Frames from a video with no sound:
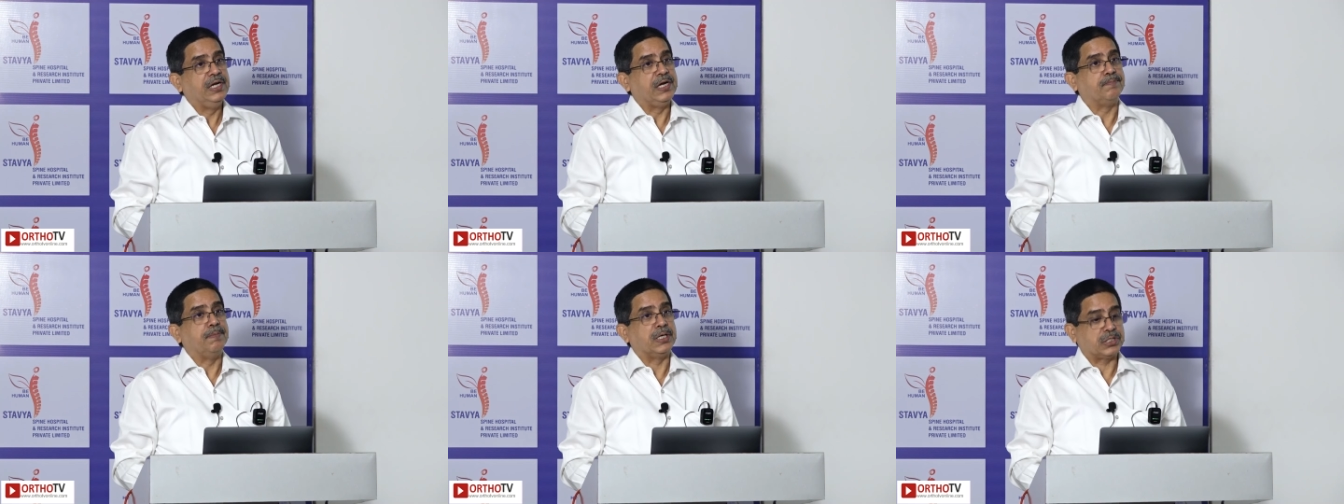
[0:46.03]

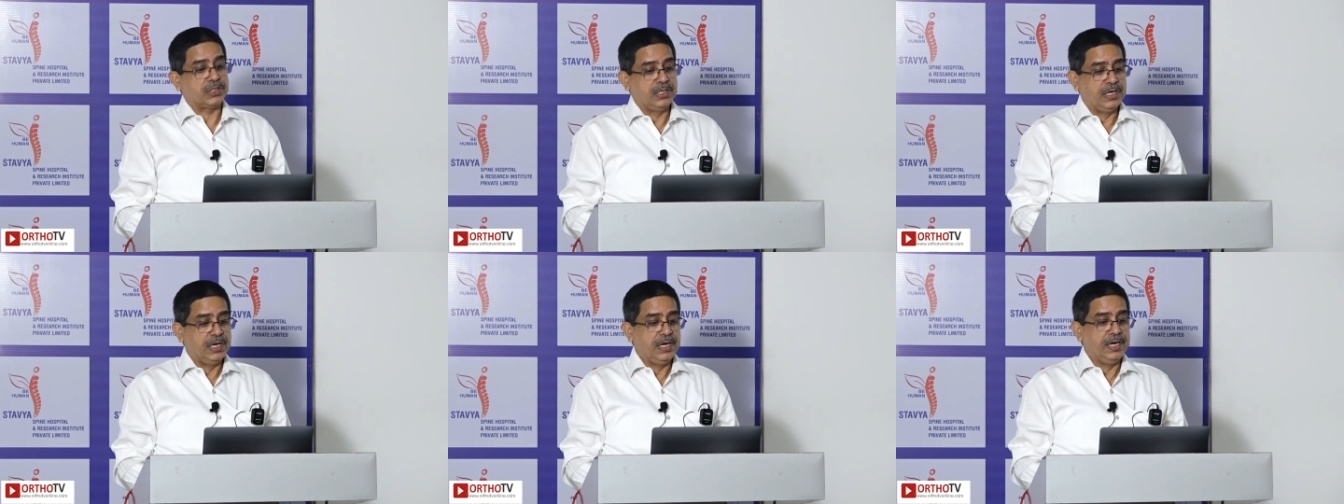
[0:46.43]
It
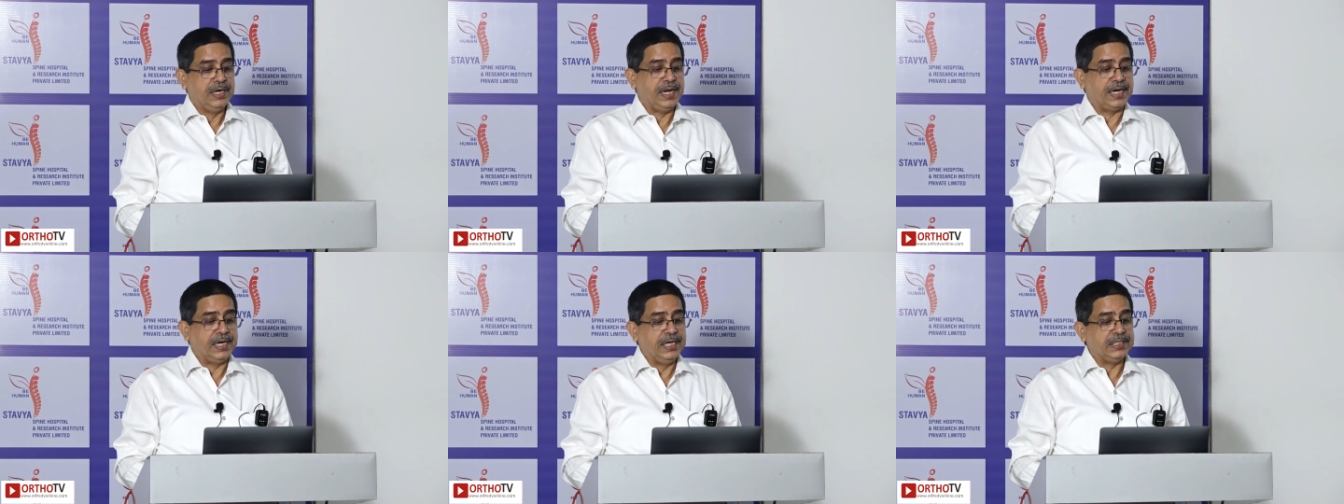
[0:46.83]
must
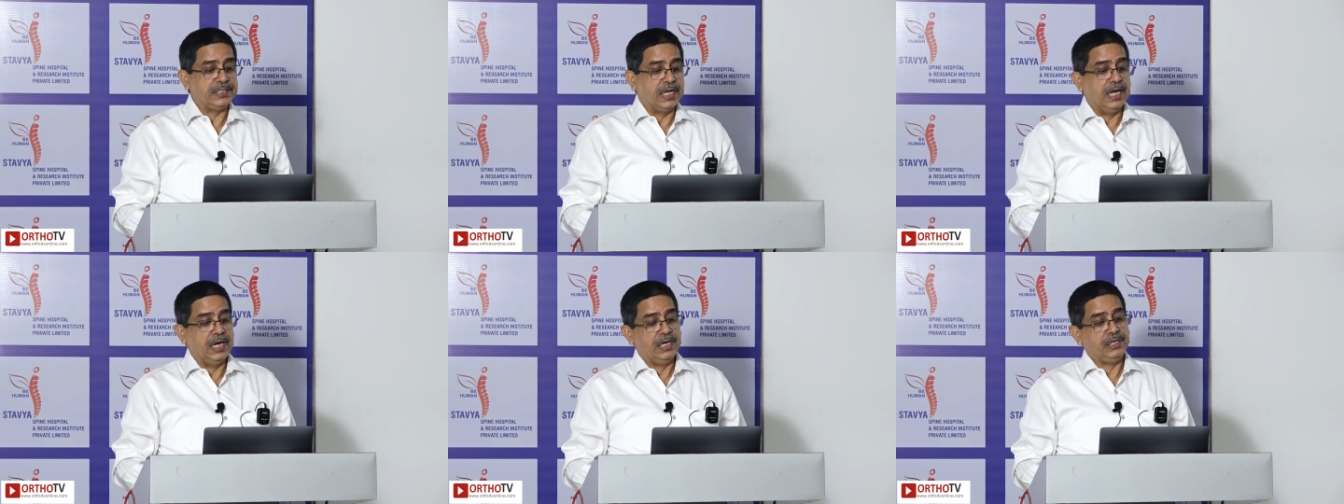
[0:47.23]
decrease
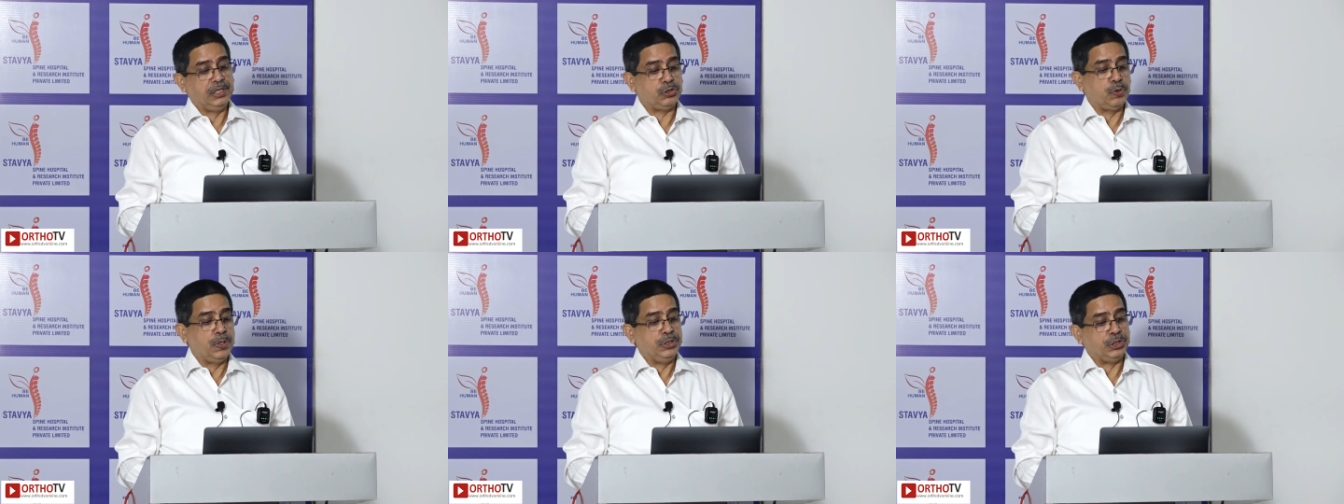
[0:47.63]
the
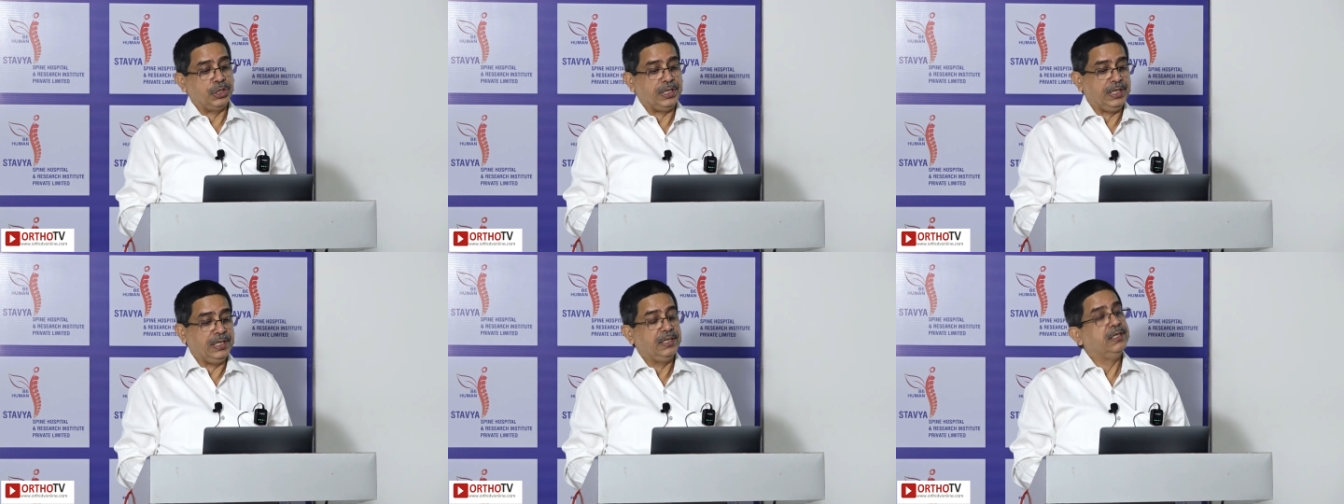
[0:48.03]
tissue
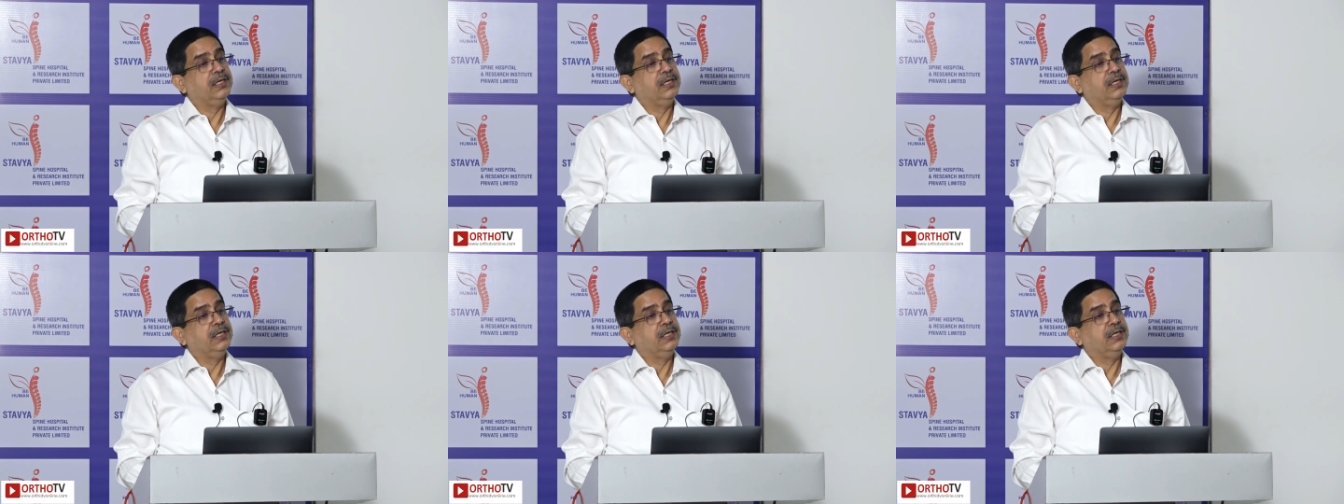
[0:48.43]
injury.